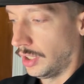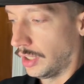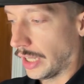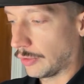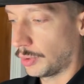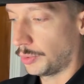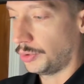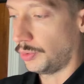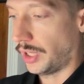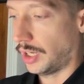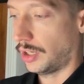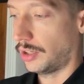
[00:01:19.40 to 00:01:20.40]
that's what we'll do
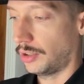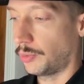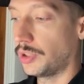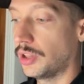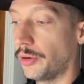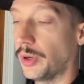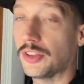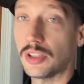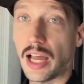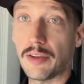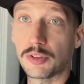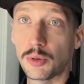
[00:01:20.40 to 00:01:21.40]
there. There is a
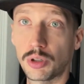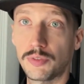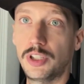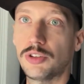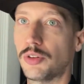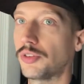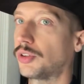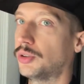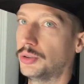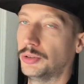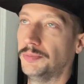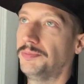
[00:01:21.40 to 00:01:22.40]
live scoring feature. There's a
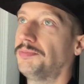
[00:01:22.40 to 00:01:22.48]
whole